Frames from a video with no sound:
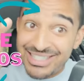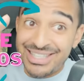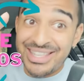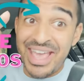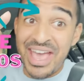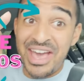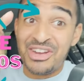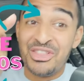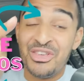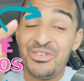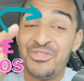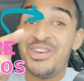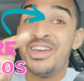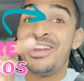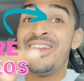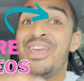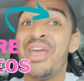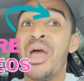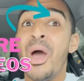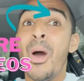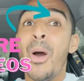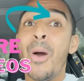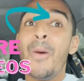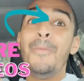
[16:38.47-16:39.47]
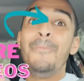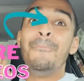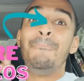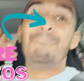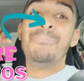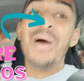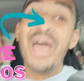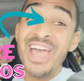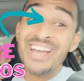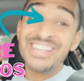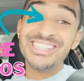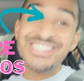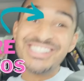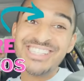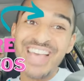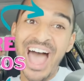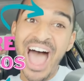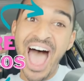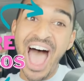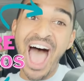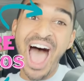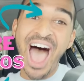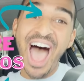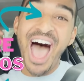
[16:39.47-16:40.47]
the end of the video. Peace
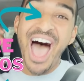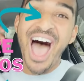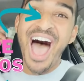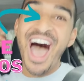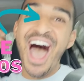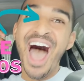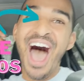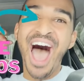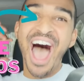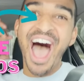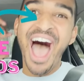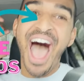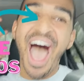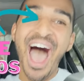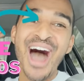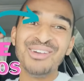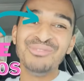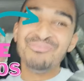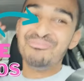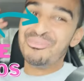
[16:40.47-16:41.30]
out,